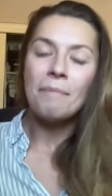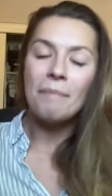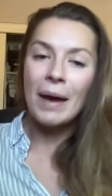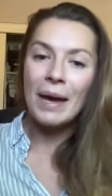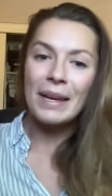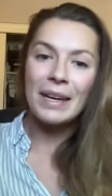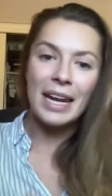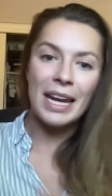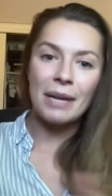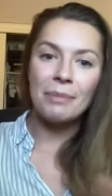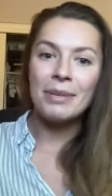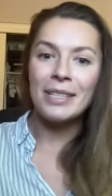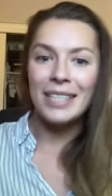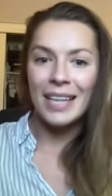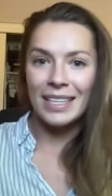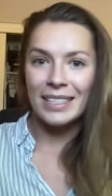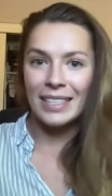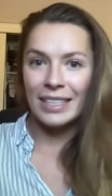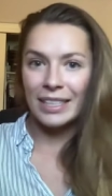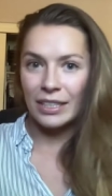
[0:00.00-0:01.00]
But A B
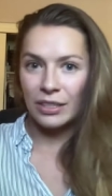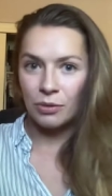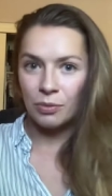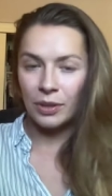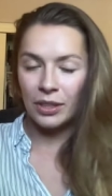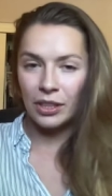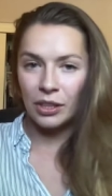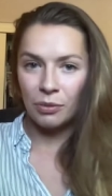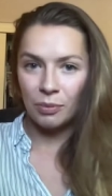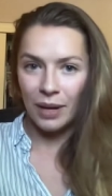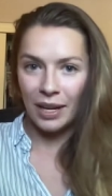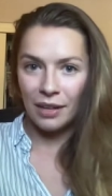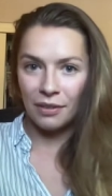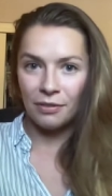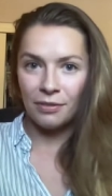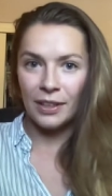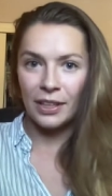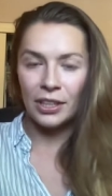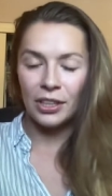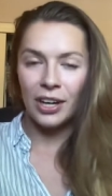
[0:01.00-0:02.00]
testing is a really good way to
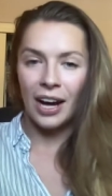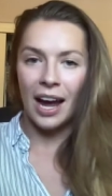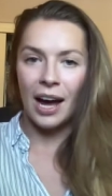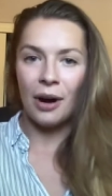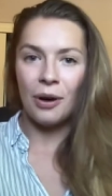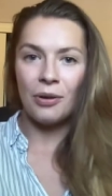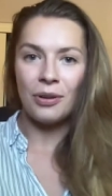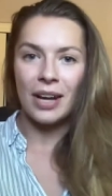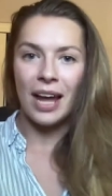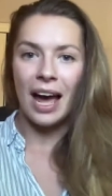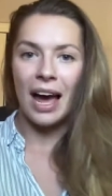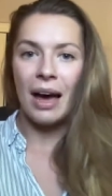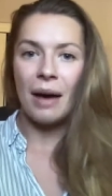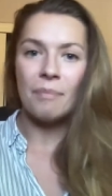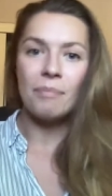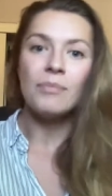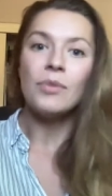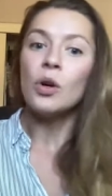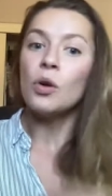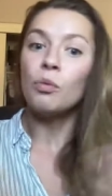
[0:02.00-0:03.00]
figure out
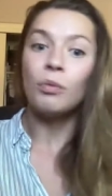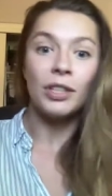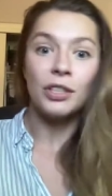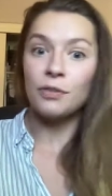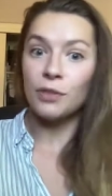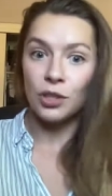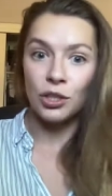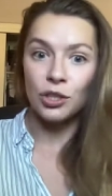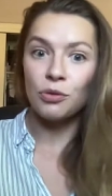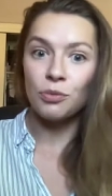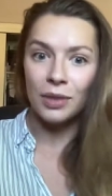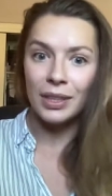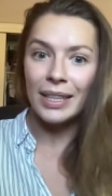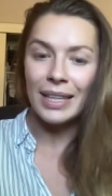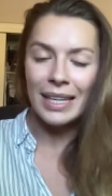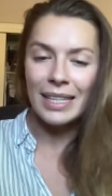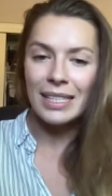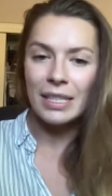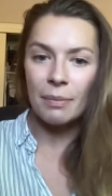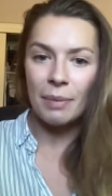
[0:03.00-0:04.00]
um, which version
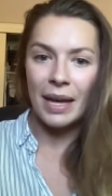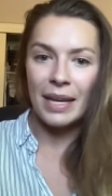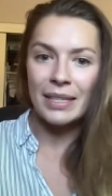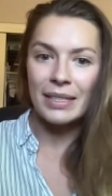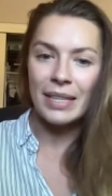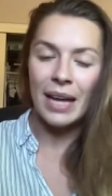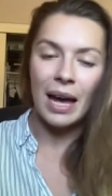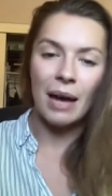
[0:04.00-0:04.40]
really is the best.